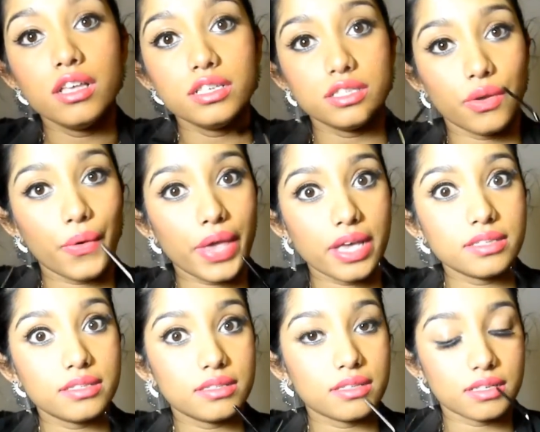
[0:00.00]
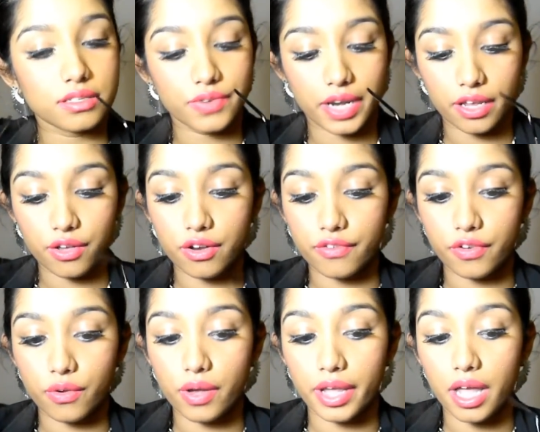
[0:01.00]
so yes it's really good if you're
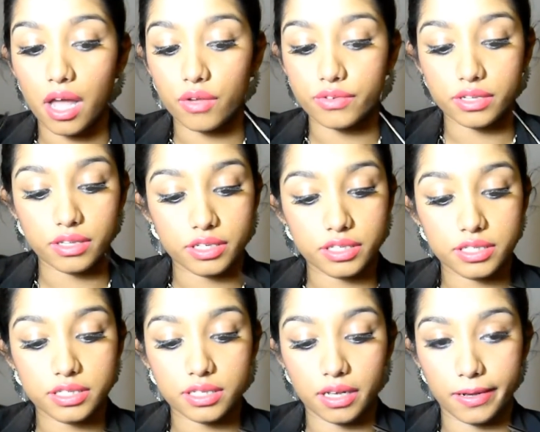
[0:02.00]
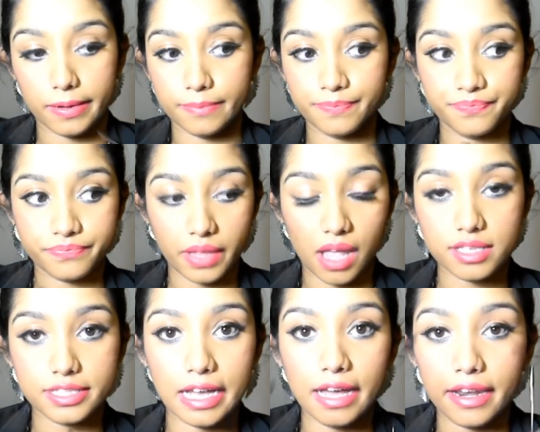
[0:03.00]
going out in the um,
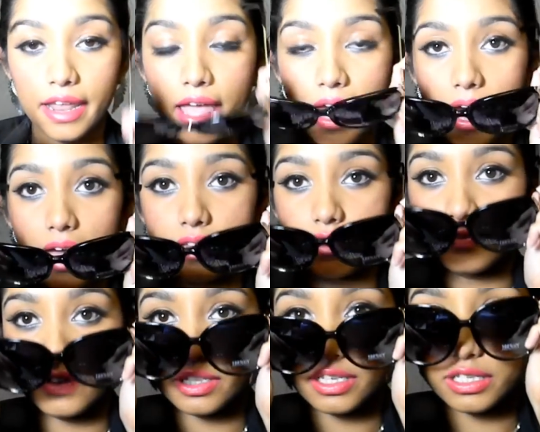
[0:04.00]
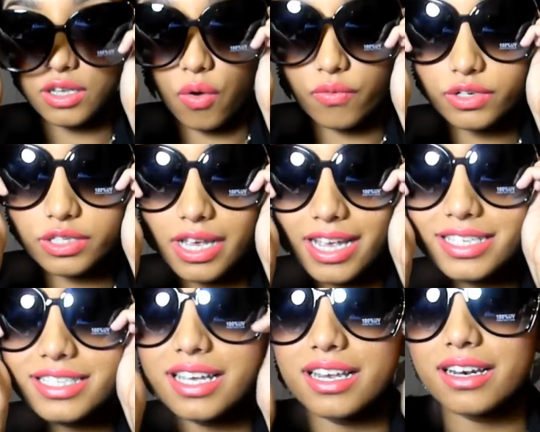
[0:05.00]
sun and for this oversized
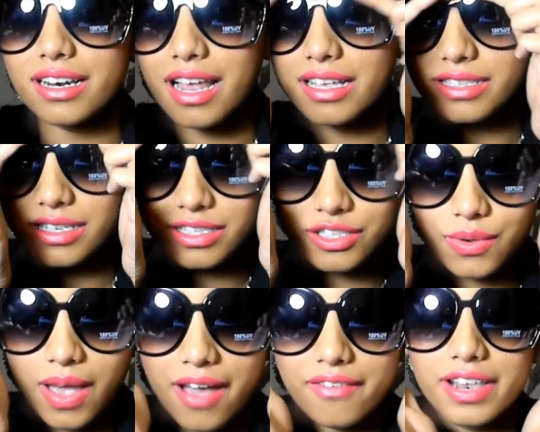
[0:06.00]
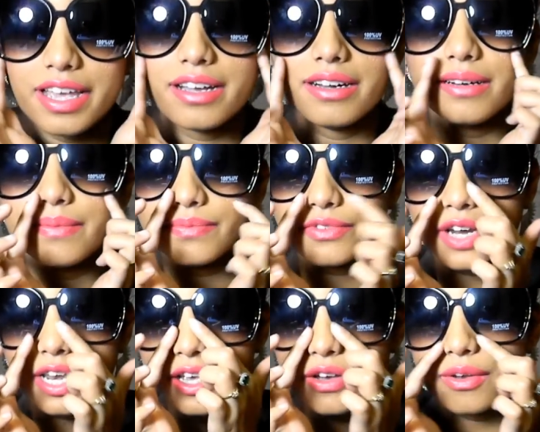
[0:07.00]
sunglasses you have like a
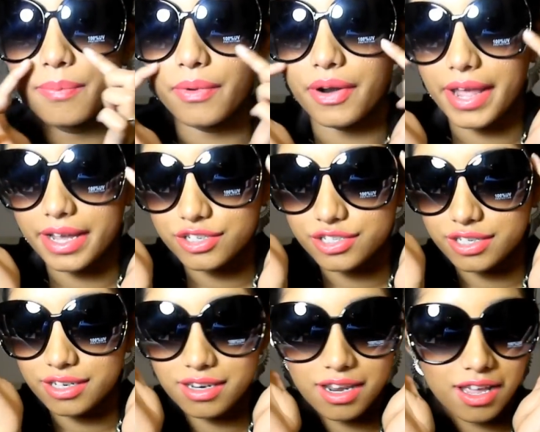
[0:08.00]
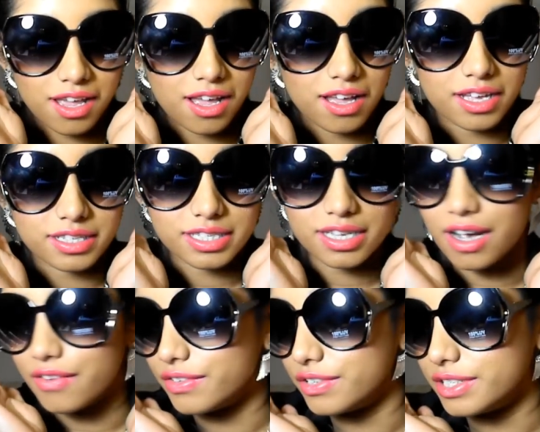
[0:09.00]
really good protection it's
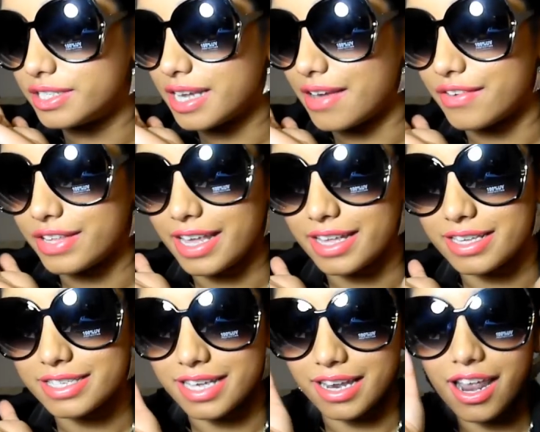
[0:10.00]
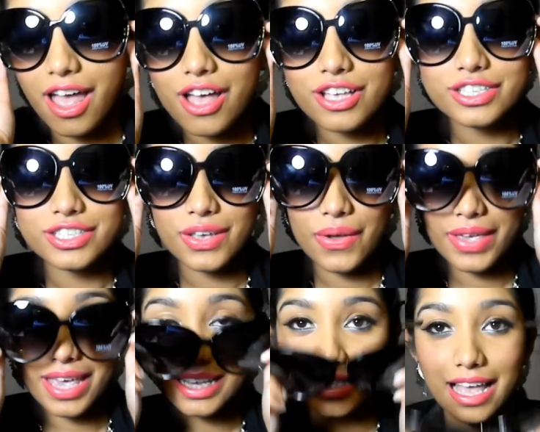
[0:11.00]
covered everything in the sun so
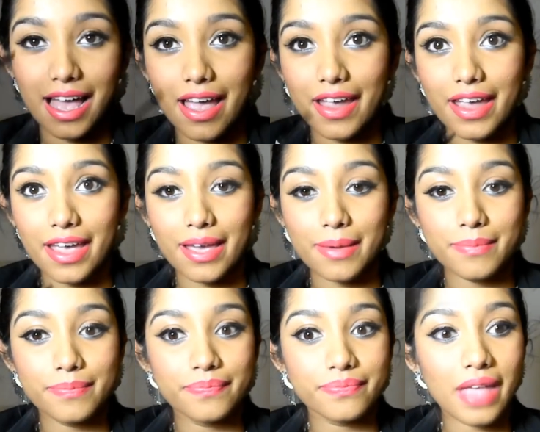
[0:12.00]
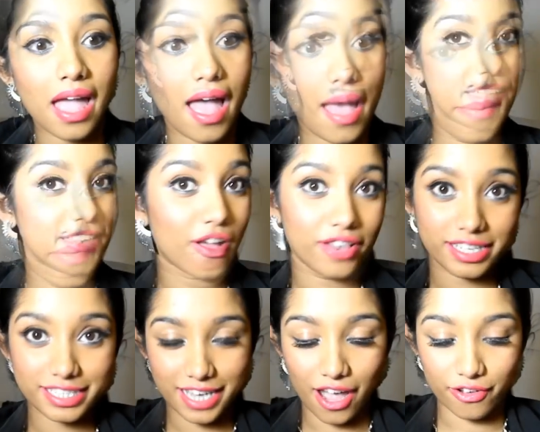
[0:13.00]
yes I am happy now
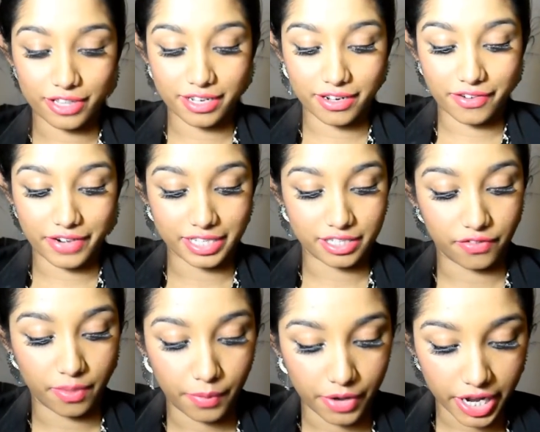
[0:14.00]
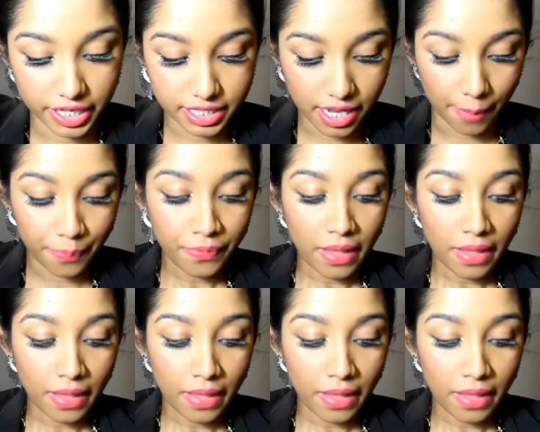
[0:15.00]
let's see how the rest of the products are